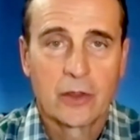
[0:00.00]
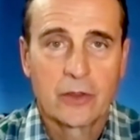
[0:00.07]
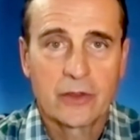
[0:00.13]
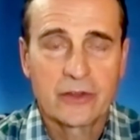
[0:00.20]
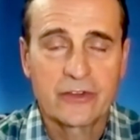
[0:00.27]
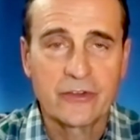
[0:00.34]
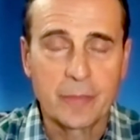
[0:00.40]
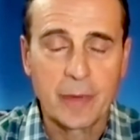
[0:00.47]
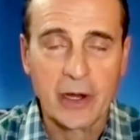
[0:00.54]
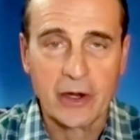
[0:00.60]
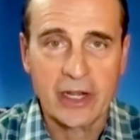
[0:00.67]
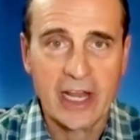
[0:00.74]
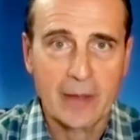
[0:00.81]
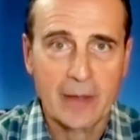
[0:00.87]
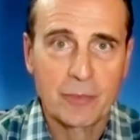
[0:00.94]
This is Barry
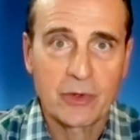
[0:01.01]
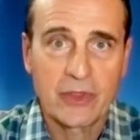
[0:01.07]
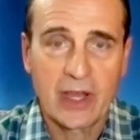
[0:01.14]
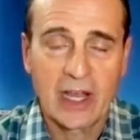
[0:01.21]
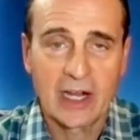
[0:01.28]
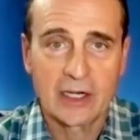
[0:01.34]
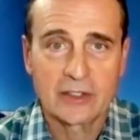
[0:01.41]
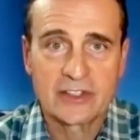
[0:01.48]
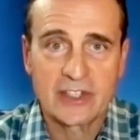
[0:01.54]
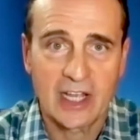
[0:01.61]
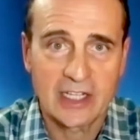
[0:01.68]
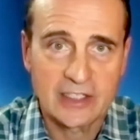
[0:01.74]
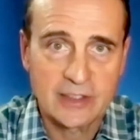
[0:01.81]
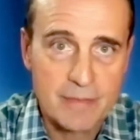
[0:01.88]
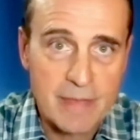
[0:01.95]
Knapp with
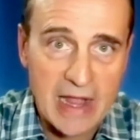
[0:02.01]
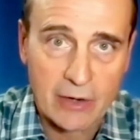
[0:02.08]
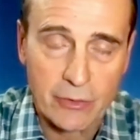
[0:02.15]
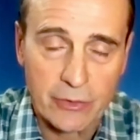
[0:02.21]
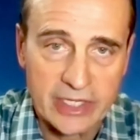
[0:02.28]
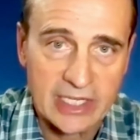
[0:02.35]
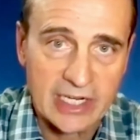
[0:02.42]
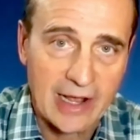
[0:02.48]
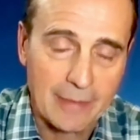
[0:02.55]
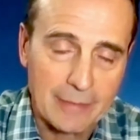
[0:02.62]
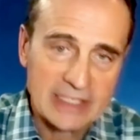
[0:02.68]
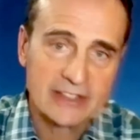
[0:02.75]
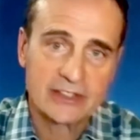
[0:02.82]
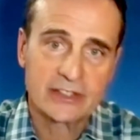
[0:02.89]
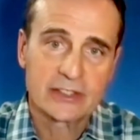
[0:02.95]
Ironsides
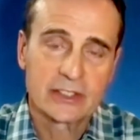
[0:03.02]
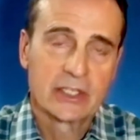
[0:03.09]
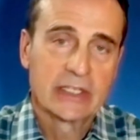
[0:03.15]
Macroeconomics.